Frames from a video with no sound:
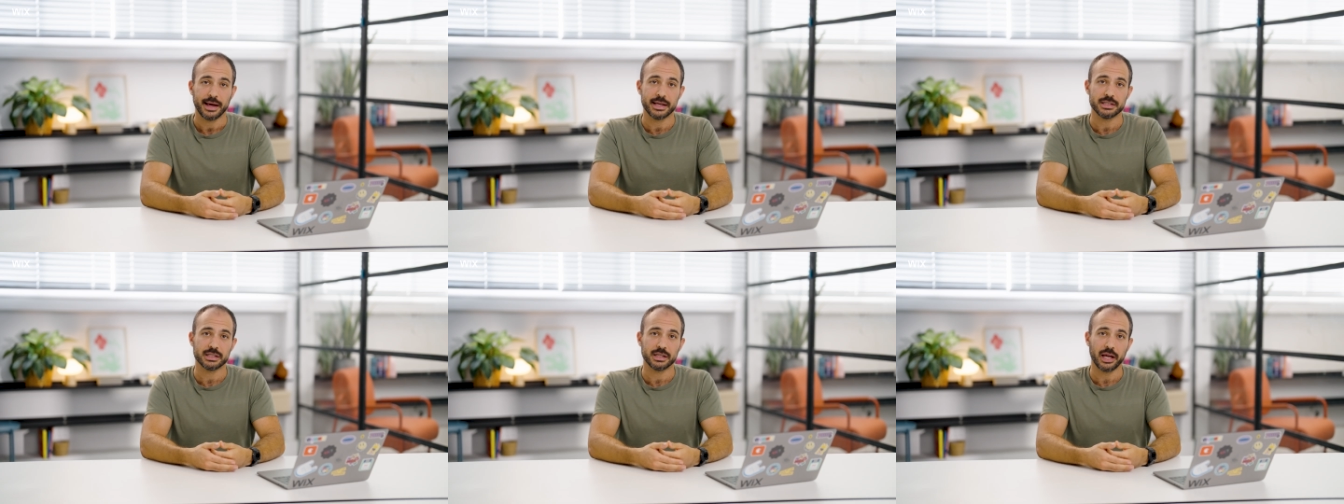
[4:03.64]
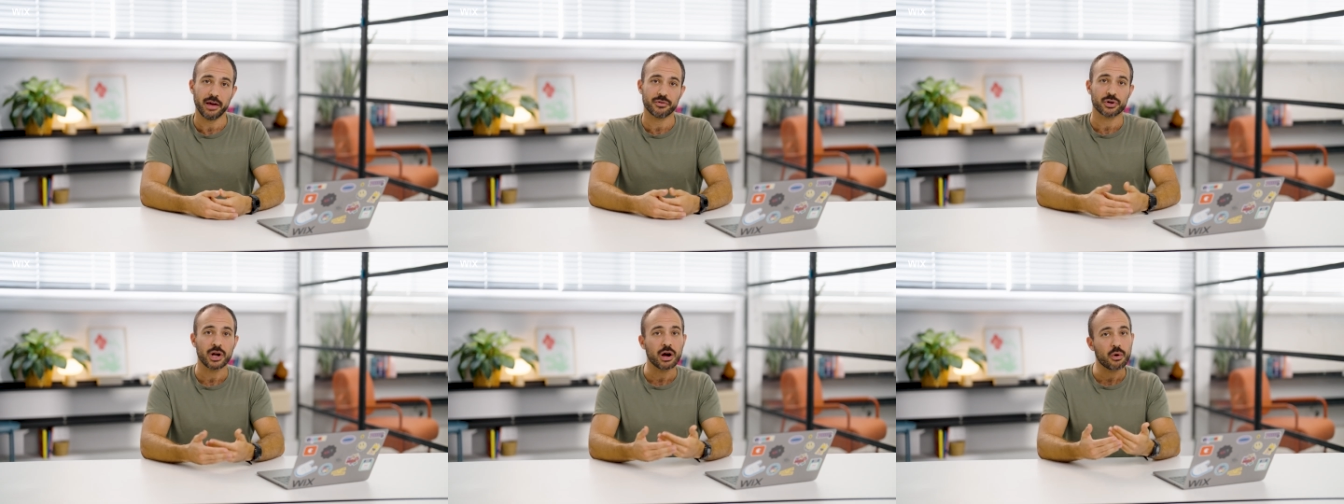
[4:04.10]
And
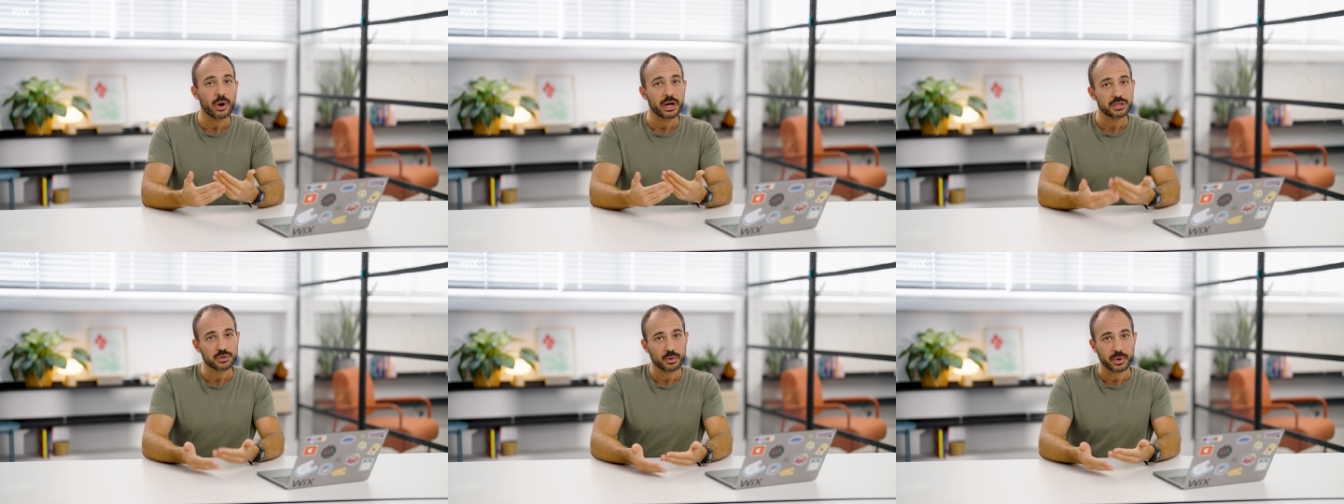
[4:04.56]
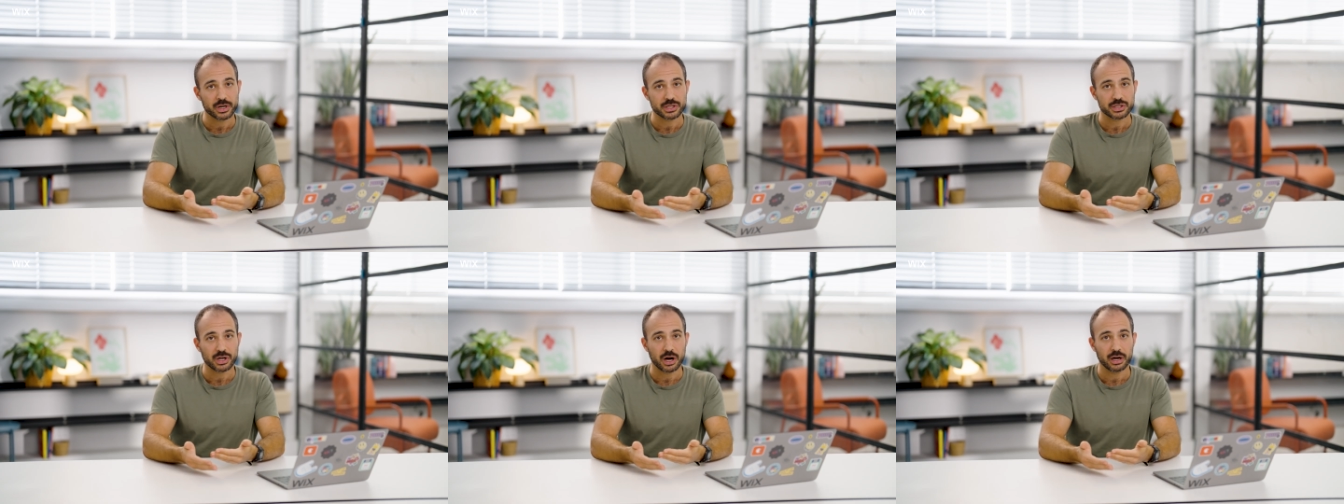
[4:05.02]
if you're not quite sure where to
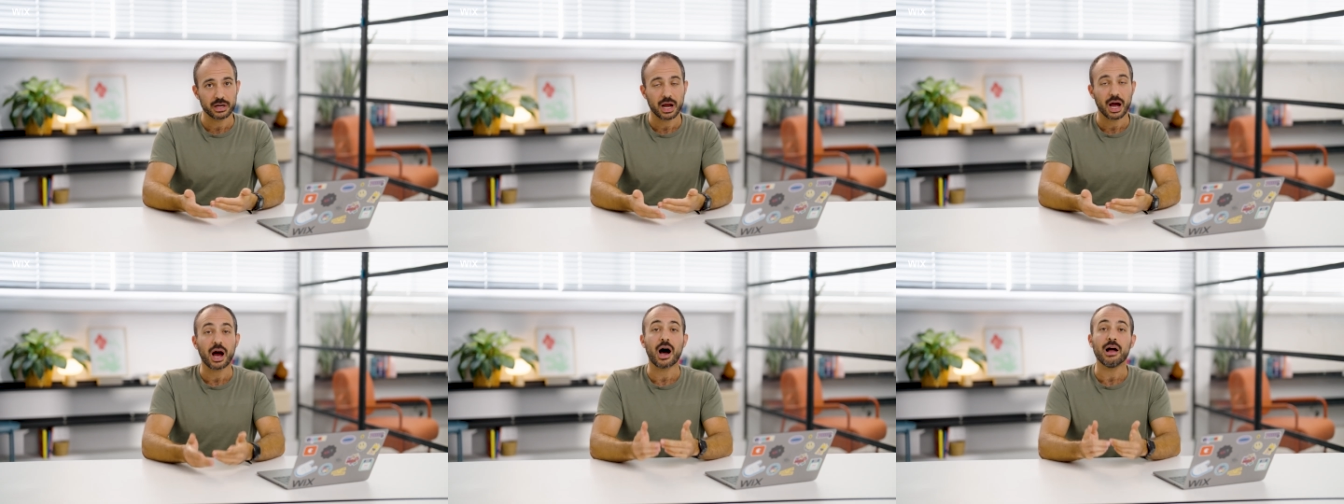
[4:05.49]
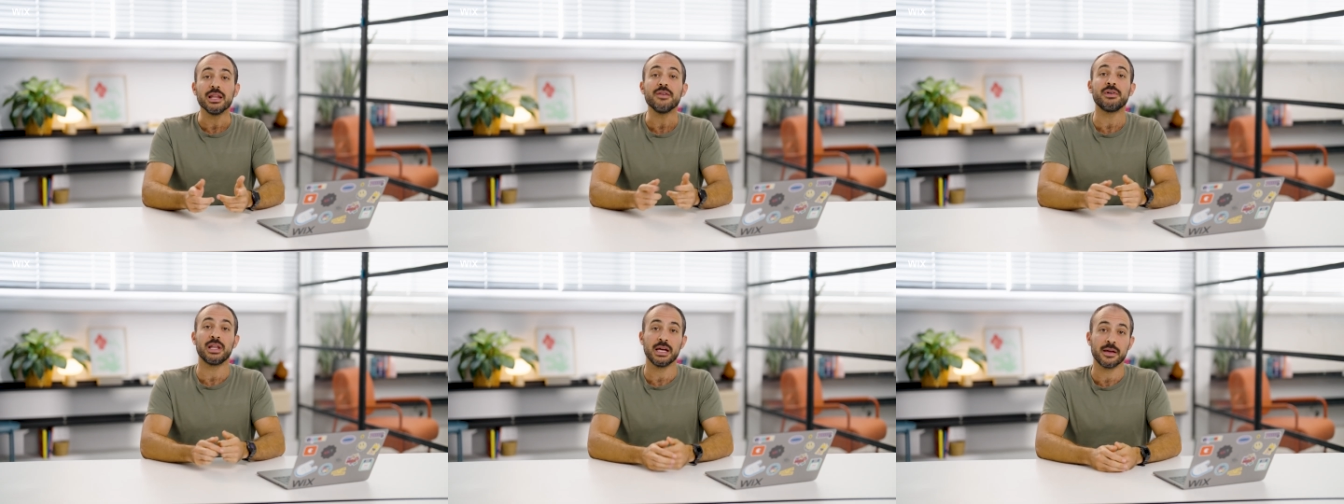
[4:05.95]
start, I'll
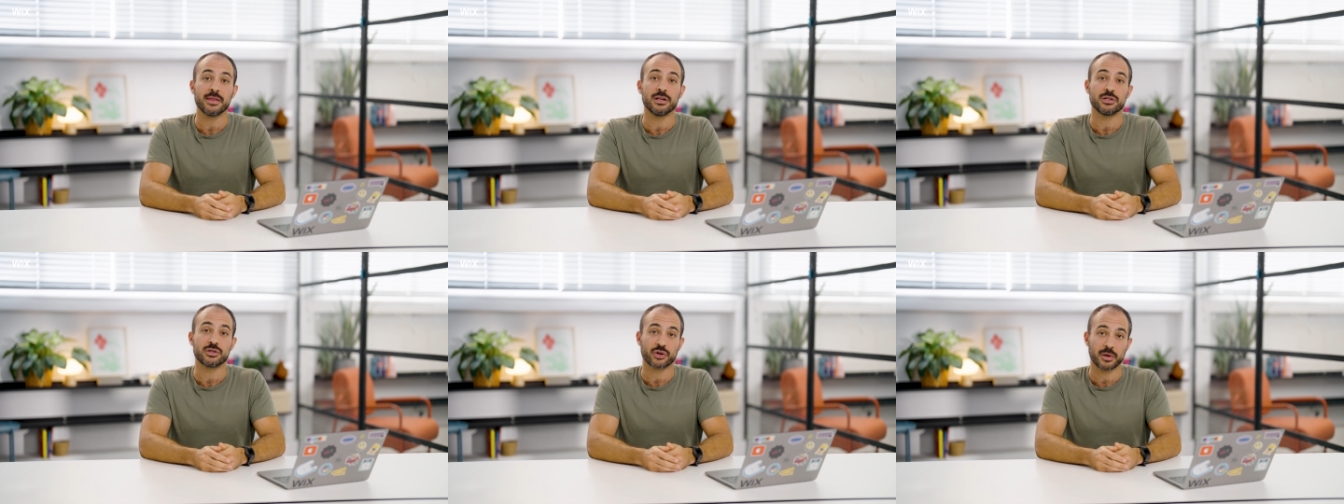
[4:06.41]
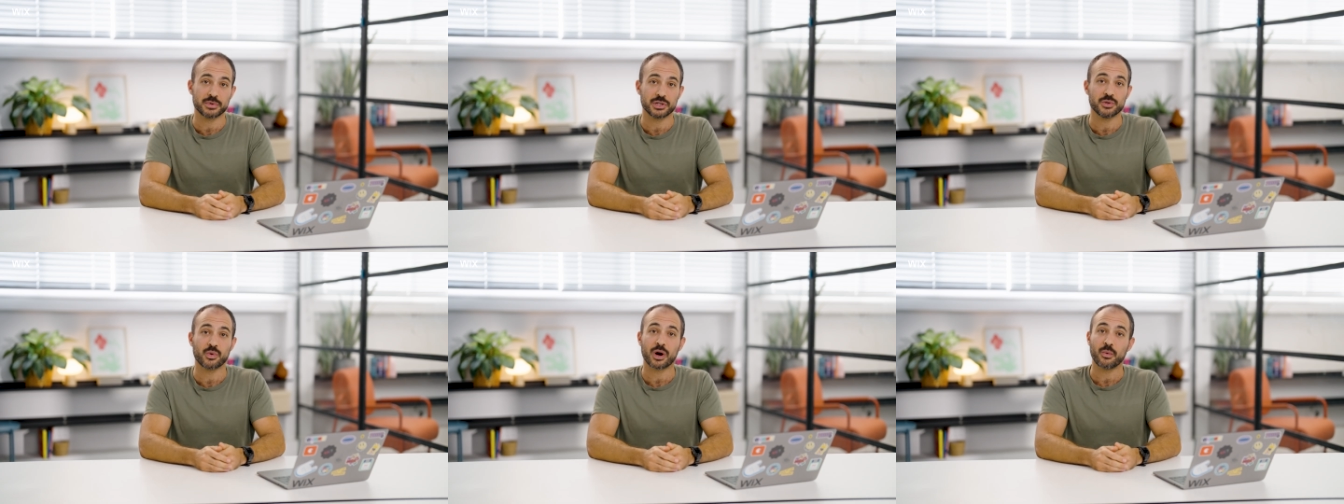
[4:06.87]
leave a link in the
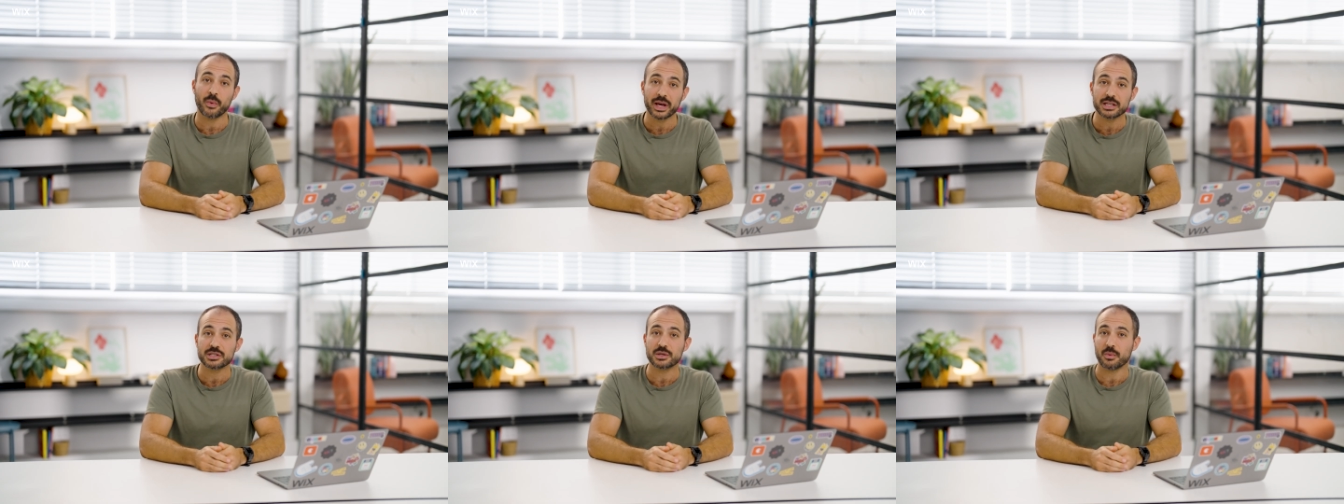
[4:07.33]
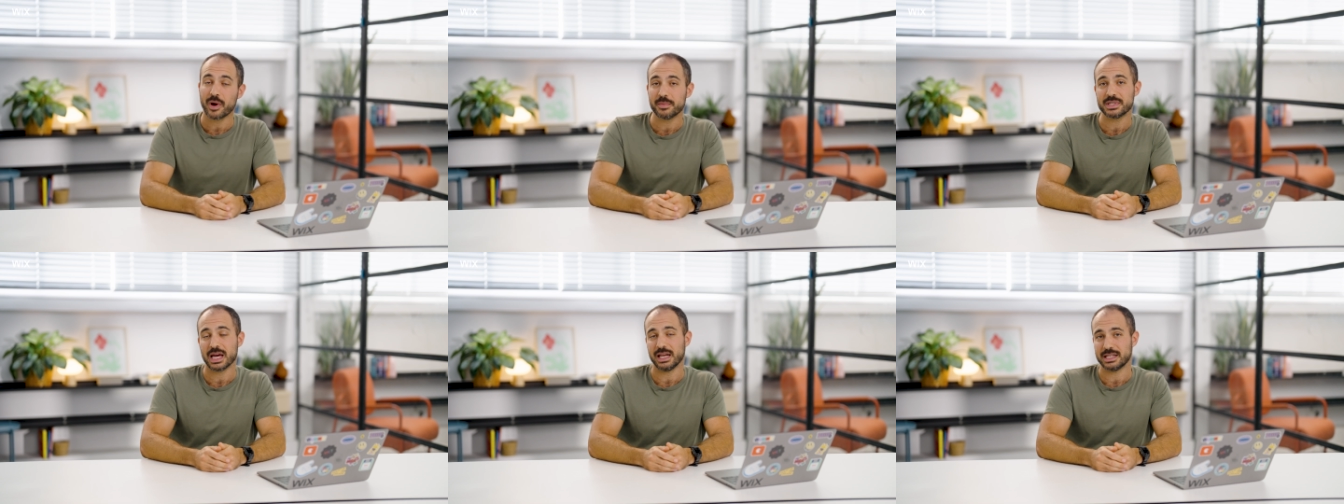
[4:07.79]
description to our Wix
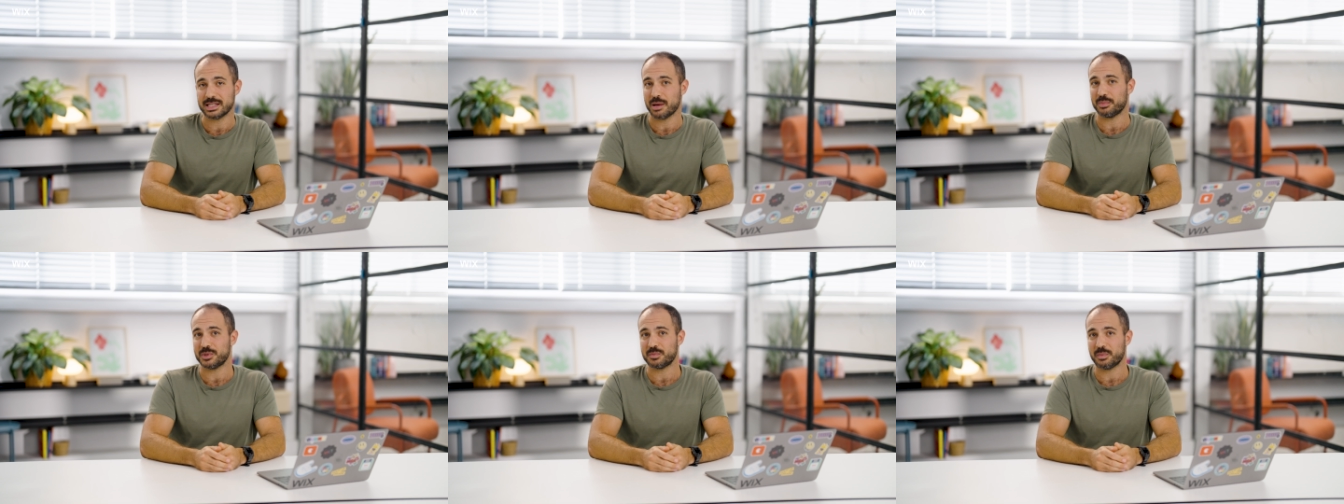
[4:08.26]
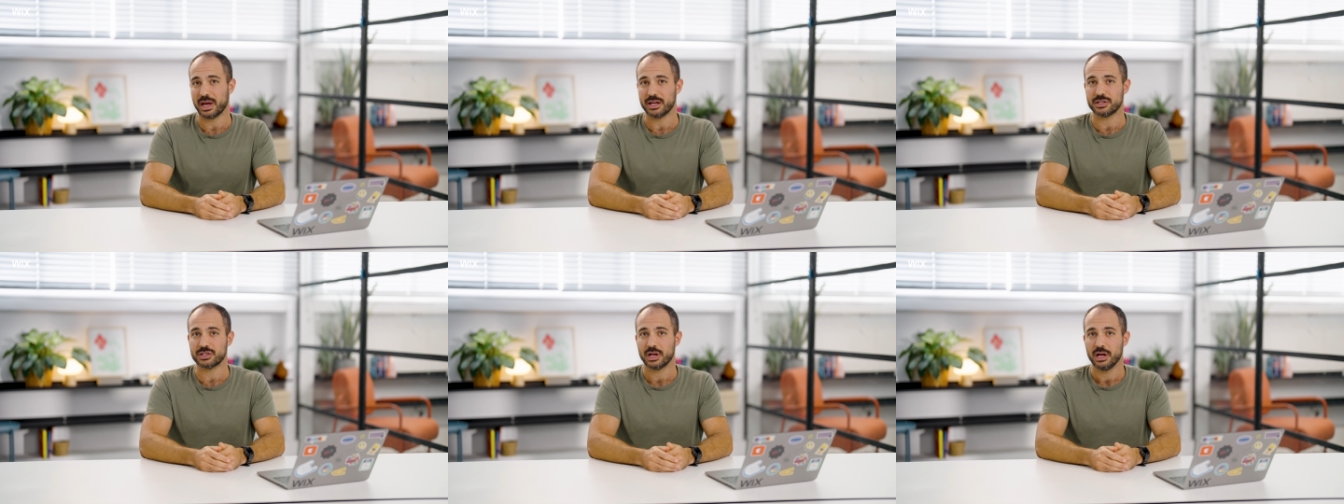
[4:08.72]
website examples
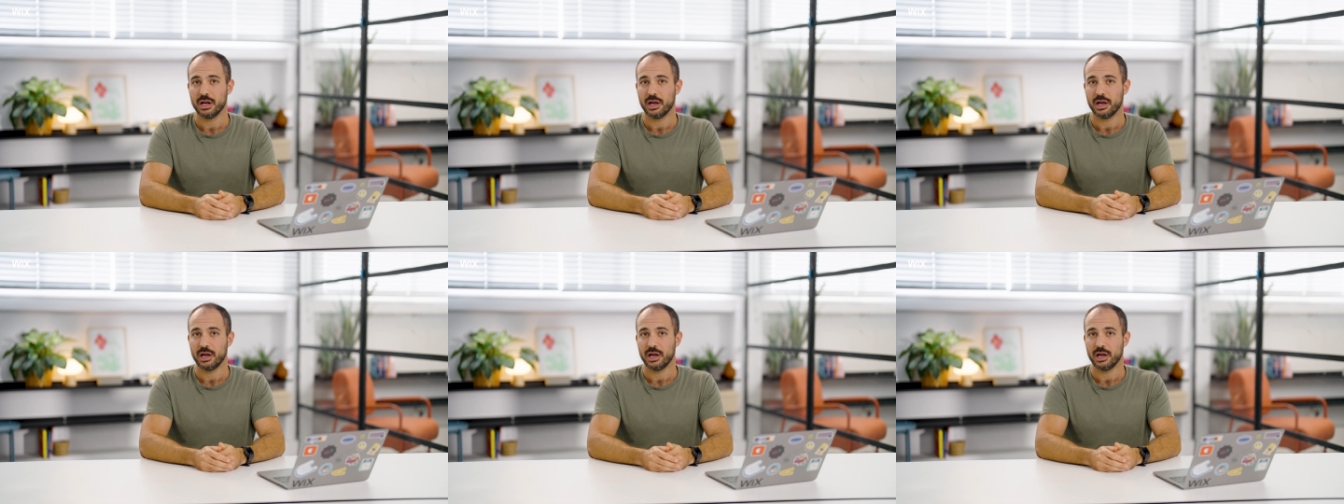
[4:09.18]
page.